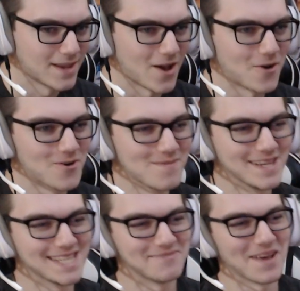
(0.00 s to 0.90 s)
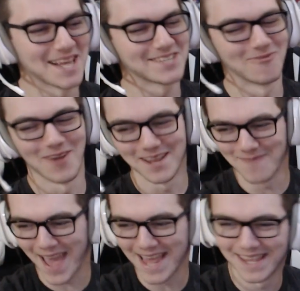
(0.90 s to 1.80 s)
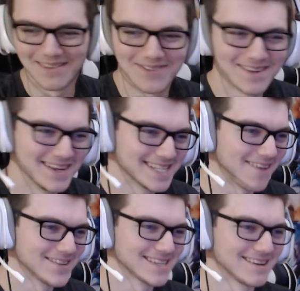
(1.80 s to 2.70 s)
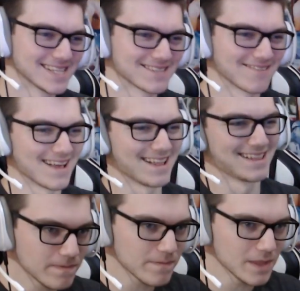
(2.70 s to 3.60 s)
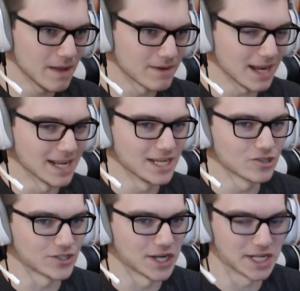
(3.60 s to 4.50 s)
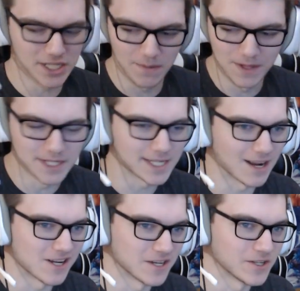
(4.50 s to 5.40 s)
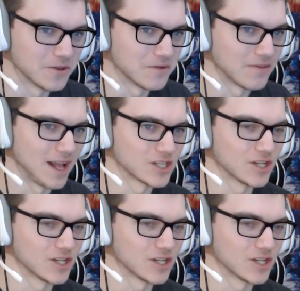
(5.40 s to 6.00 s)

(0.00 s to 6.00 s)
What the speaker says: Hermes, best wingman in the previous episode as well. Kind of interested in some of these characters though, they're flashing the